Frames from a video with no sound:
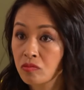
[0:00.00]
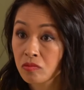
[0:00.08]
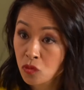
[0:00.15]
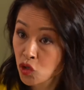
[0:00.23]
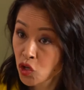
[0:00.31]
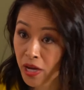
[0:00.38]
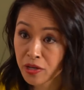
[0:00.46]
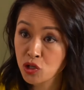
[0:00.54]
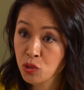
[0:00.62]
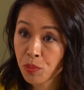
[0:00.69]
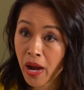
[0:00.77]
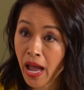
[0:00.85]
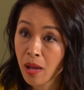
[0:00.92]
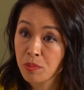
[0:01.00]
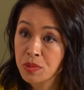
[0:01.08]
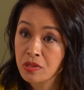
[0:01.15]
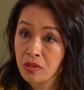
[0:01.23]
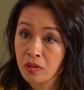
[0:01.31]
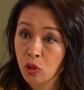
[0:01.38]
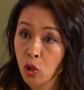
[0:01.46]
changed, perhaps,
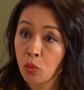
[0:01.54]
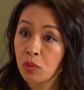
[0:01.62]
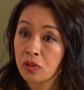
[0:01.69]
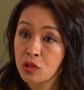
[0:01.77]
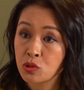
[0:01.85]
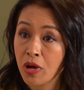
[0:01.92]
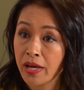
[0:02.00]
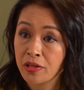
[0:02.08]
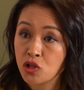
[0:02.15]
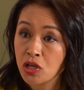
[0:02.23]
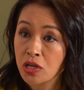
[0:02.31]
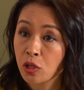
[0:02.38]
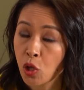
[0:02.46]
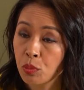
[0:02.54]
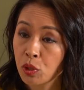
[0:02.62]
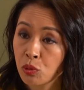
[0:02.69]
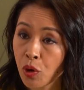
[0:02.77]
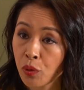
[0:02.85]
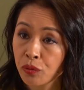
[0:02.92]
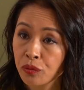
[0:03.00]
global strategy, global
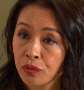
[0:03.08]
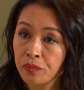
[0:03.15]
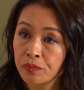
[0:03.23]
growth?